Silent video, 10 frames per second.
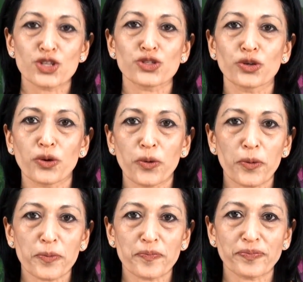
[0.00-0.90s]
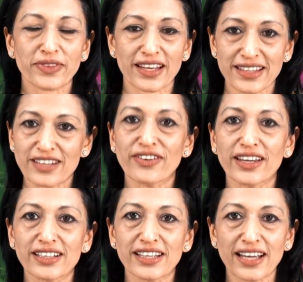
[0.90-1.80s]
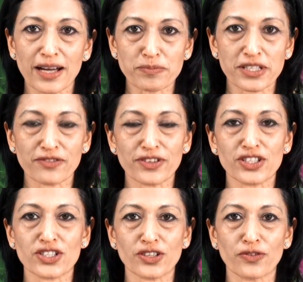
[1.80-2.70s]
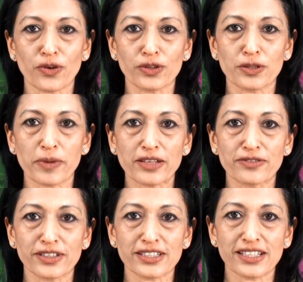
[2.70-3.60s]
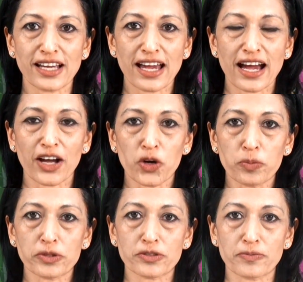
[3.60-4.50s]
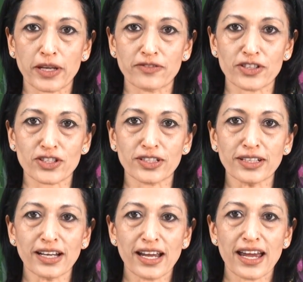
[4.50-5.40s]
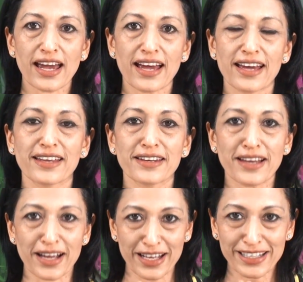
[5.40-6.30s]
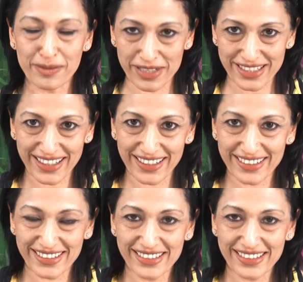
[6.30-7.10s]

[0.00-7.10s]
So that finally caps and finishes off all the benefits. I hope it was beneficial, and namaskar.